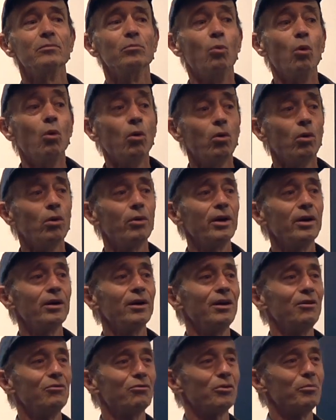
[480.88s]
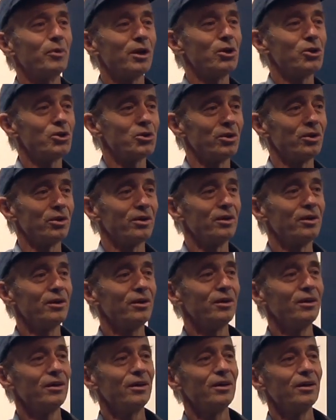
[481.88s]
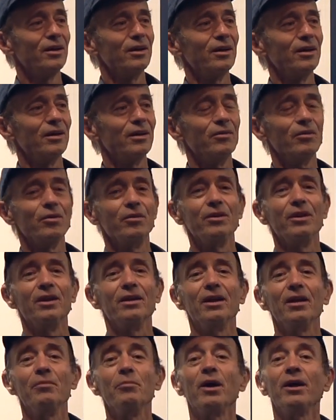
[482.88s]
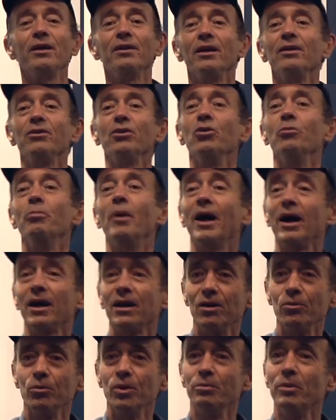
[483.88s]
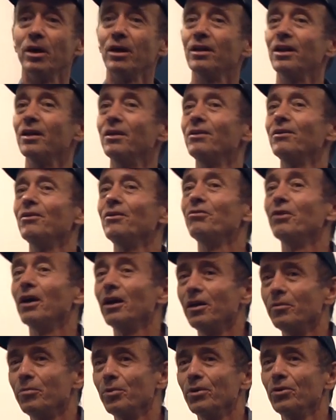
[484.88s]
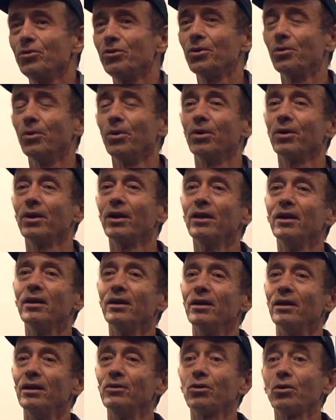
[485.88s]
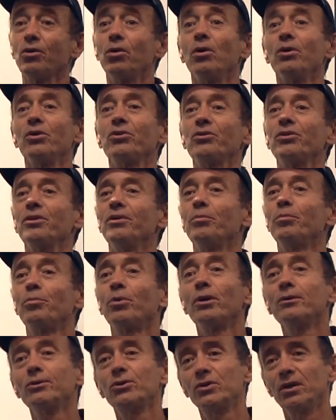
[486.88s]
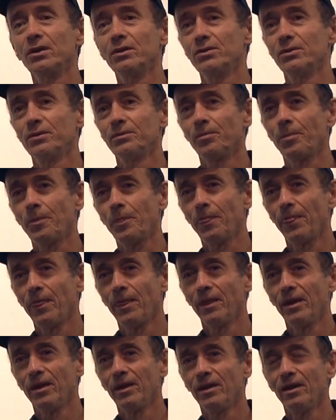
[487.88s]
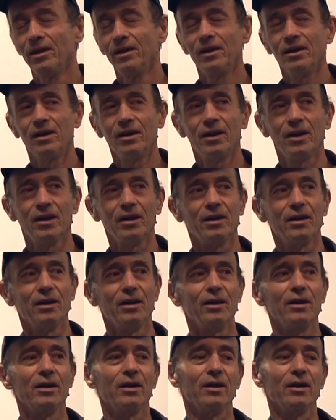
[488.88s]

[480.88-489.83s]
more information that they might then go back and we might then develop and so on. It's a constant process. And